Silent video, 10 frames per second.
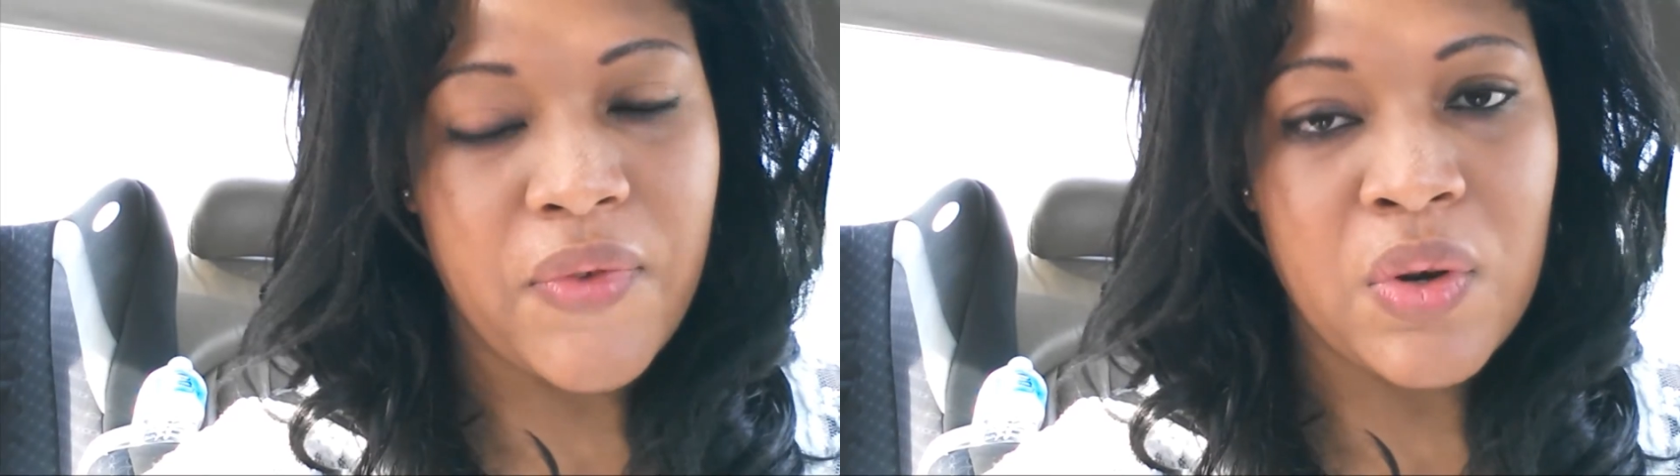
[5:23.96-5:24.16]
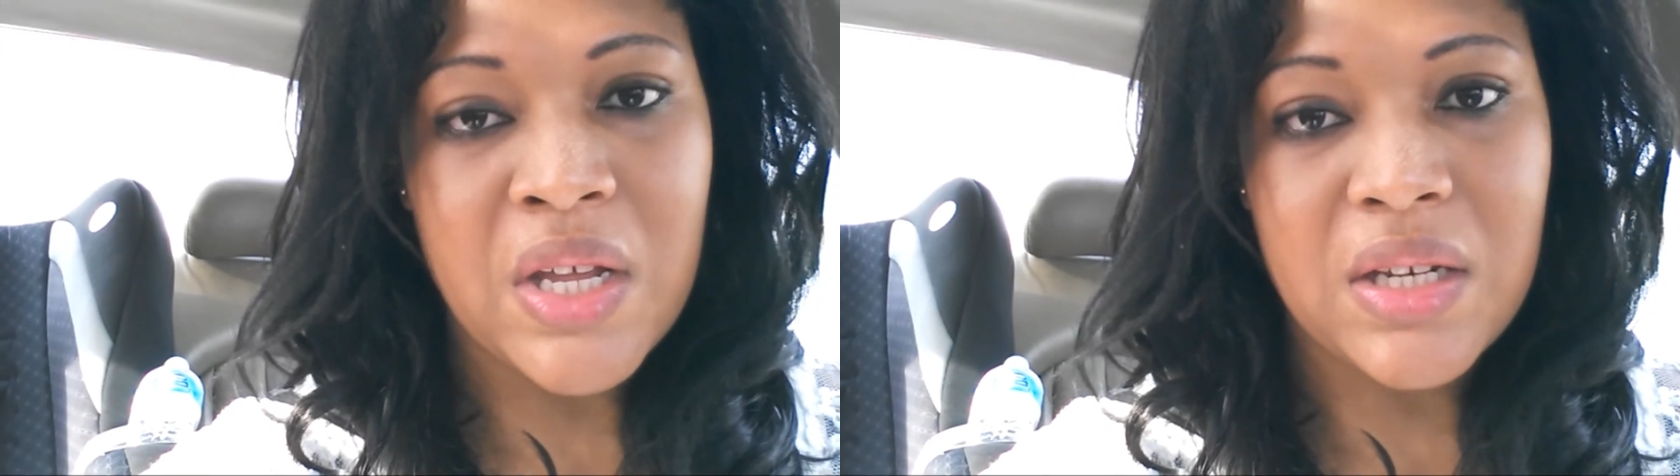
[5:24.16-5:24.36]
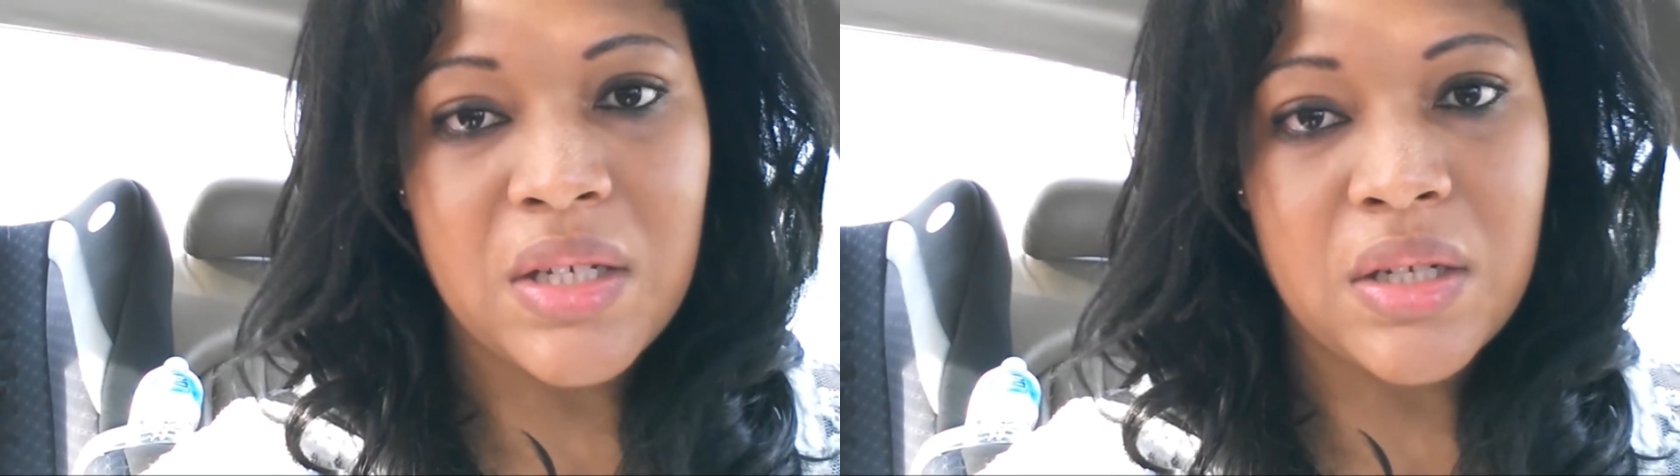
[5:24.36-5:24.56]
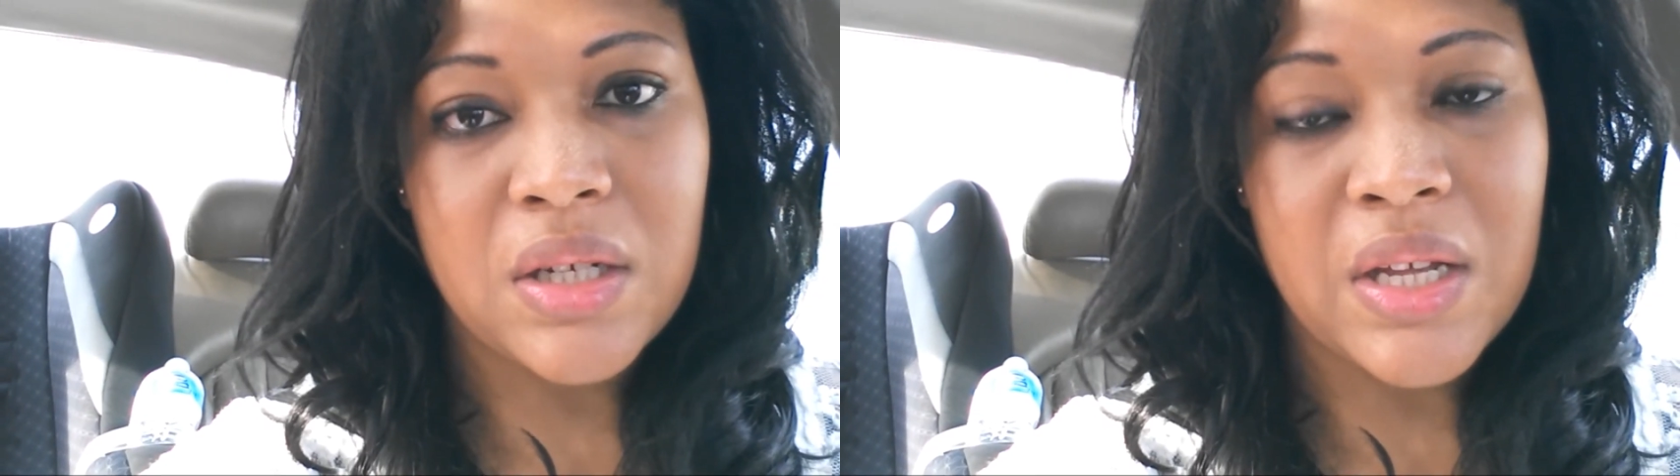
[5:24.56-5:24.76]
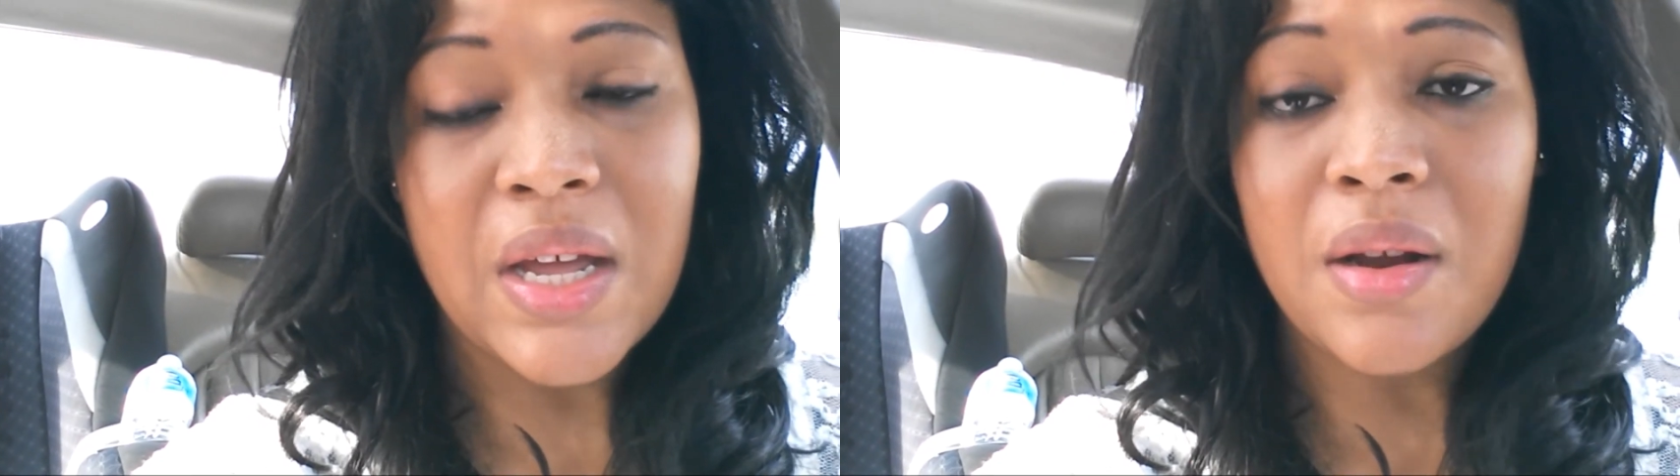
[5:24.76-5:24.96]
If you need
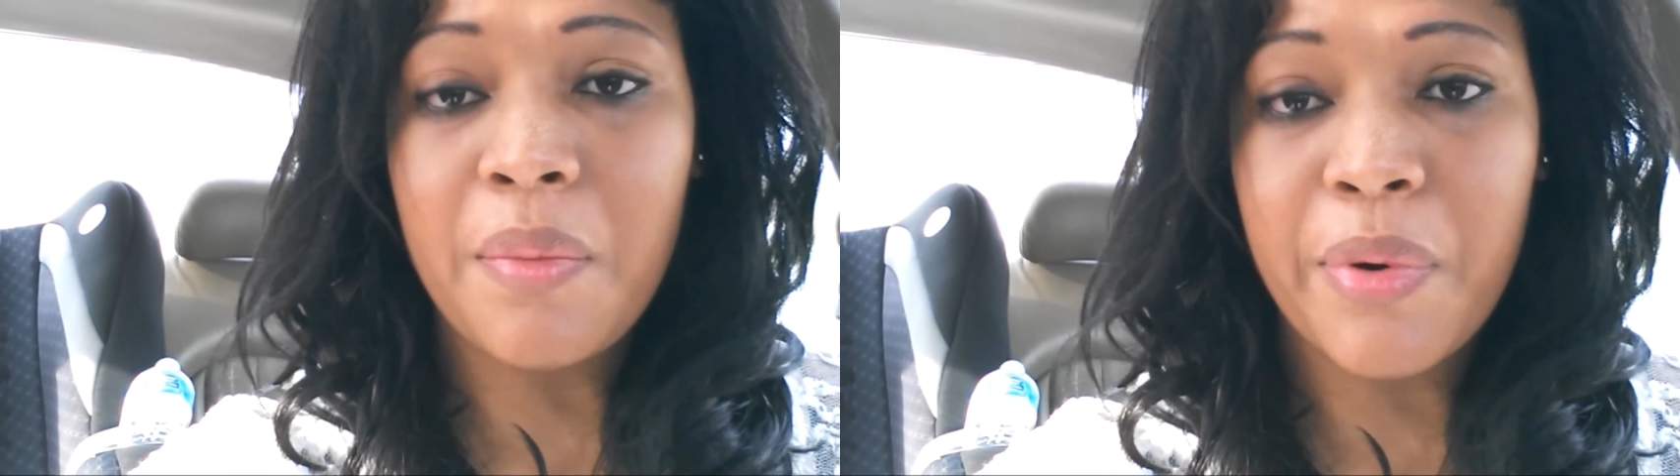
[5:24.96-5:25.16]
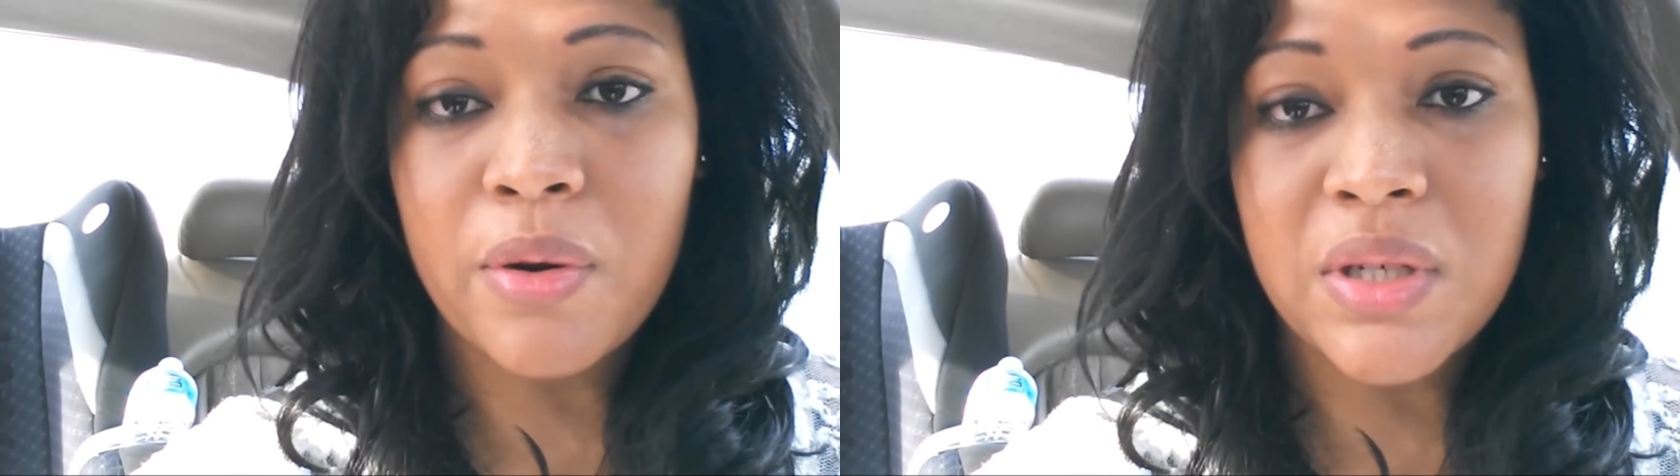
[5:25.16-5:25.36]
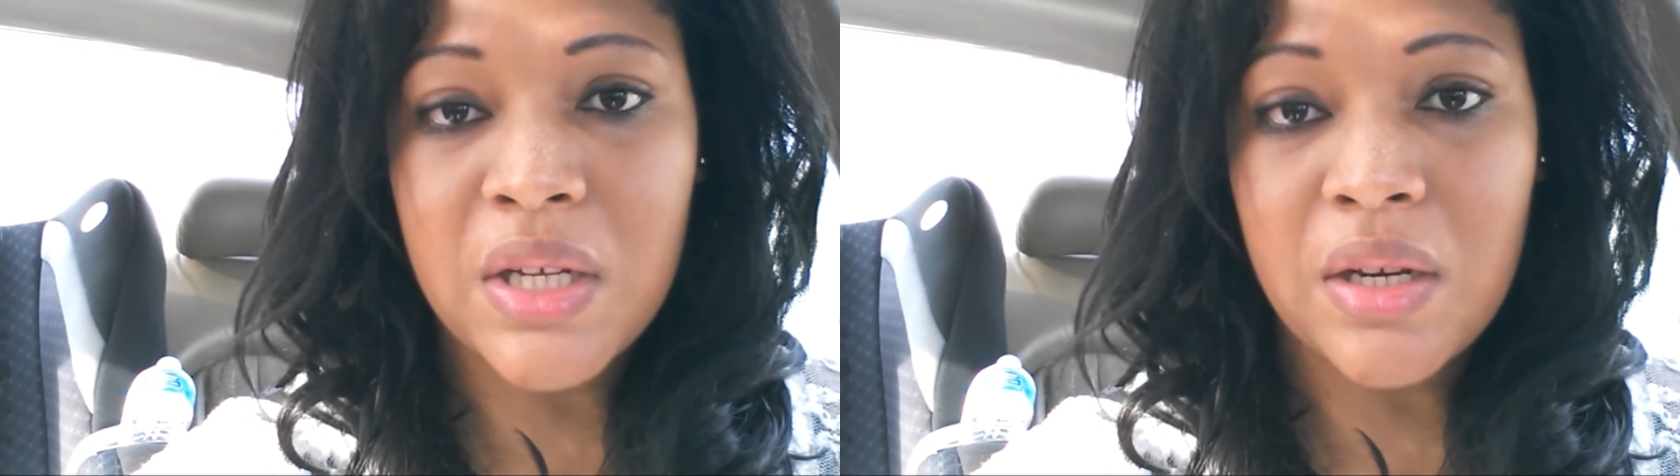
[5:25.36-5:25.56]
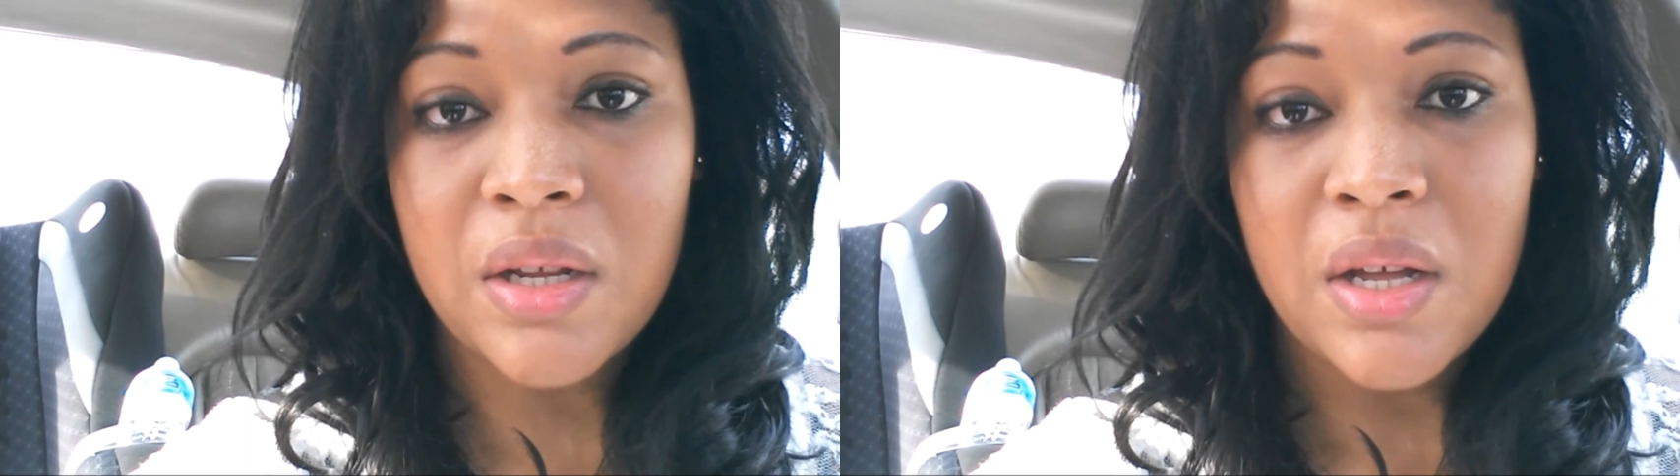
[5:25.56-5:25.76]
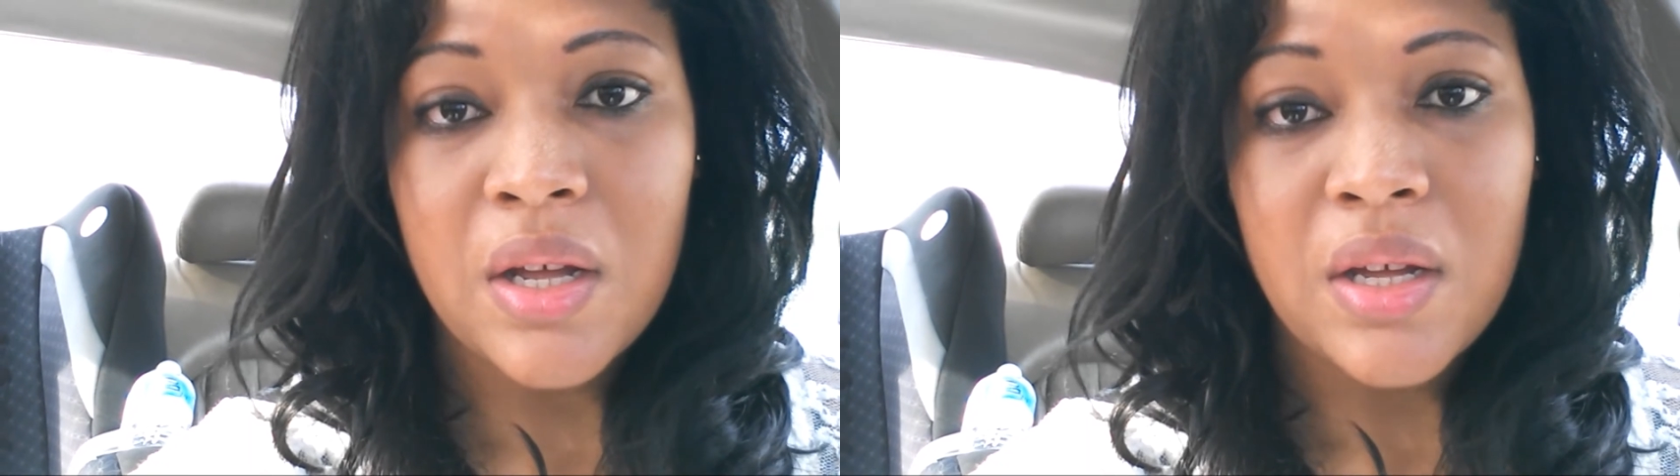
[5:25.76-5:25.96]
to get a
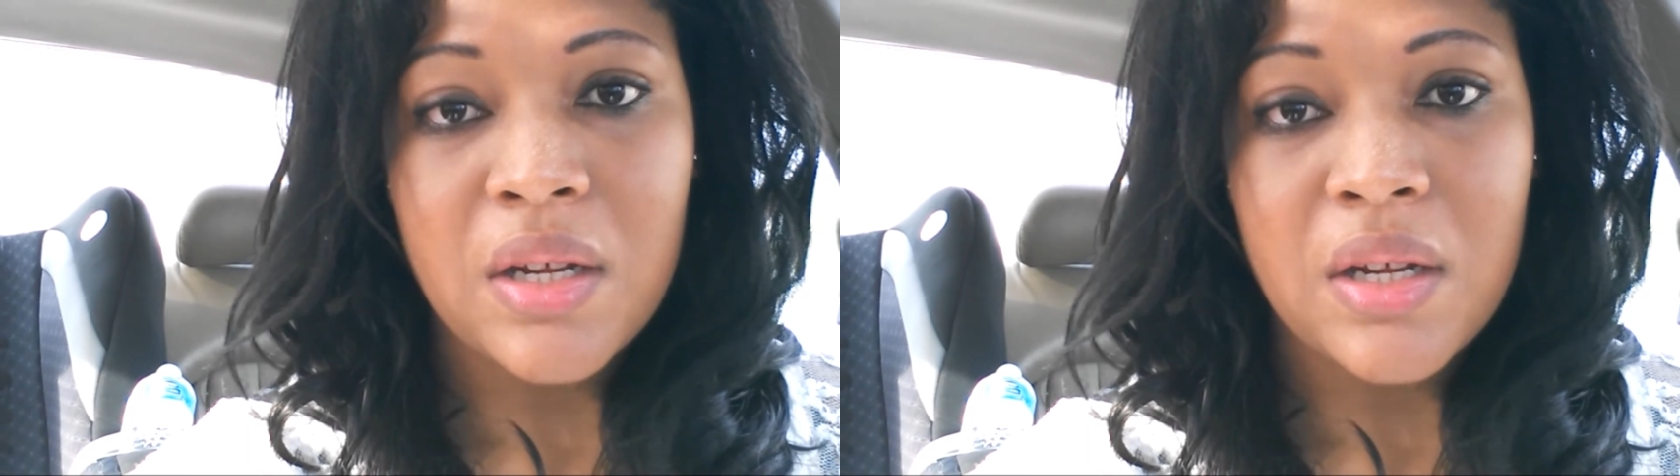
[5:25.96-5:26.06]
protein